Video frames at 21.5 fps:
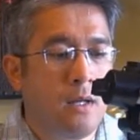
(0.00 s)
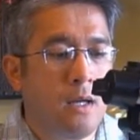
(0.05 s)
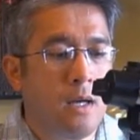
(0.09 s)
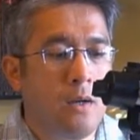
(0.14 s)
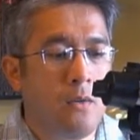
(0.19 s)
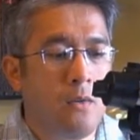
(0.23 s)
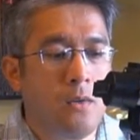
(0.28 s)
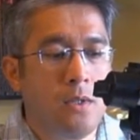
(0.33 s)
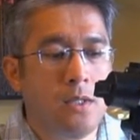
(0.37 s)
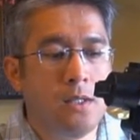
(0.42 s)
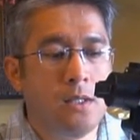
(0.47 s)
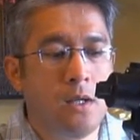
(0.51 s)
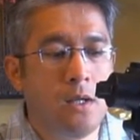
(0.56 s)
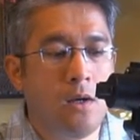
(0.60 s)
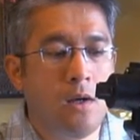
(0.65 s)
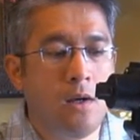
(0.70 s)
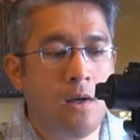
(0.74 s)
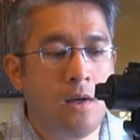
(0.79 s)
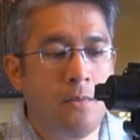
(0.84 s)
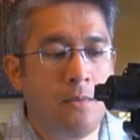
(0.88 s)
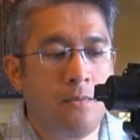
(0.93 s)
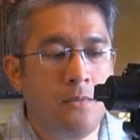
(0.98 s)
I was
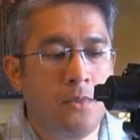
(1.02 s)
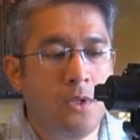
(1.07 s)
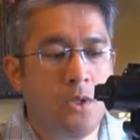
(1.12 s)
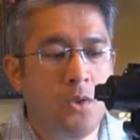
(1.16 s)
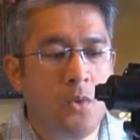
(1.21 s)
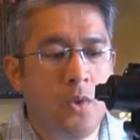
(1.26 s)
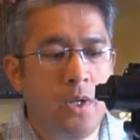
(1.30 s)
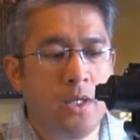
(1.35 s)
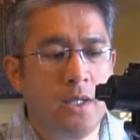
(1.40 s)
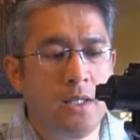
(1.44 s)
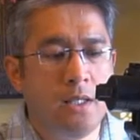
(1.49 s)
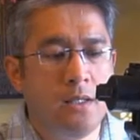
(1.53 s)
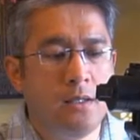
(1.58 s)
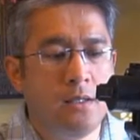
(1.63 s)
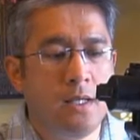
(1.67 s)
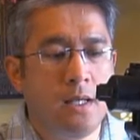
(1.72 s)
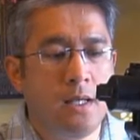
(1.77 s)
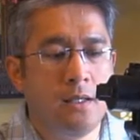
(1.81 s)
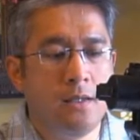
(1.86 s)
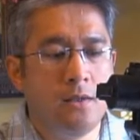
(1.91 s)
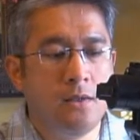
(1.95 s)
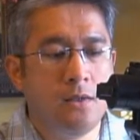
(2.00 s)
doing this
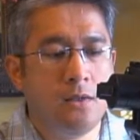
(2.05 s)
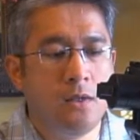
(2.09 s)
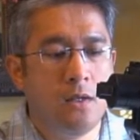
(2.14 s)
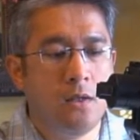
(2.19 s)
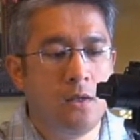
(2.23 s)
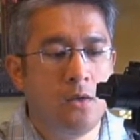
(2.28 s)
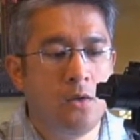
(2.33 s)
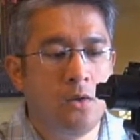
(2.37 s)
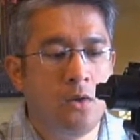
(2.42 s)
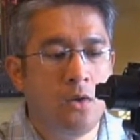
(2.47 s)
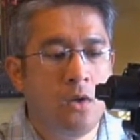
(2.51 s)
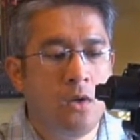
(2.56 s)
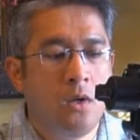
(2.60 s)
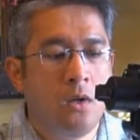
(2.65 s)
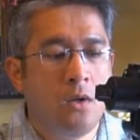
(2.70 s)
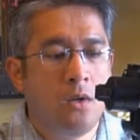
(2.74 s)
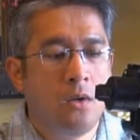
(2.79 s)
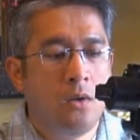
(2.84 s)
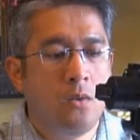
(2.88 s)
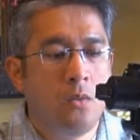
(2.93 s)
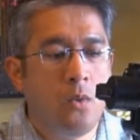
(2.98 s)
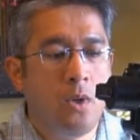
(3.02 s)
test
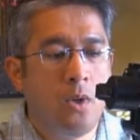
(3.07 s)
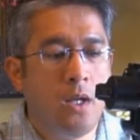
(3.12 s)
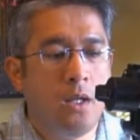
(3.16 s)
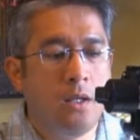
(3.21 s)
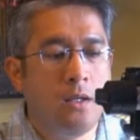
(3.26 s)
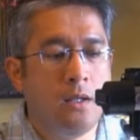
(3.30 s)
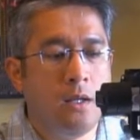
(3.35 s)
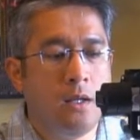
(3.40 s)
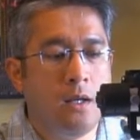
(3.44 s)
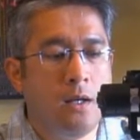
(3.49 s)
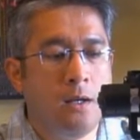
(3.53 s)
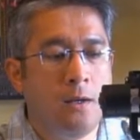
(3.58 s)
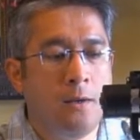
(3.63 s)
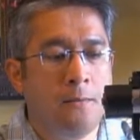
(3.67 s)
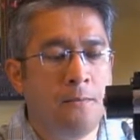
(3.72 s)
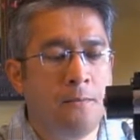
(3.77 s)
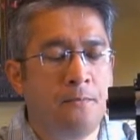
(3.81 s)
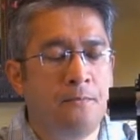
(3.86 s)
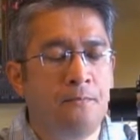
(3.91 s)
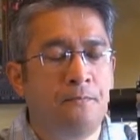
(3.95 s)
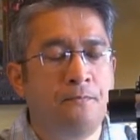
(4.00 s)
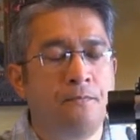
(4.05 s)
with
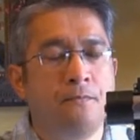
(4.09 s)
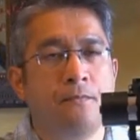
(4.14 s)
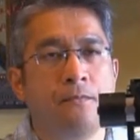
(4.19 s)
the